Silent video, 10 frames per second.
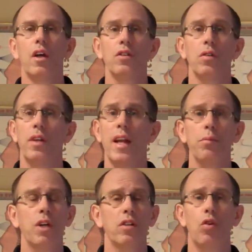So today I'm
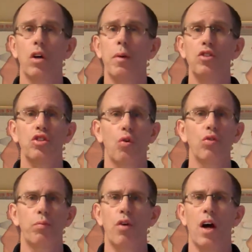going to talk about
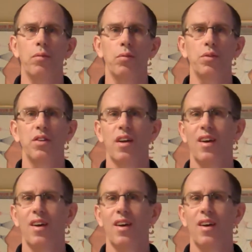shoulder problems.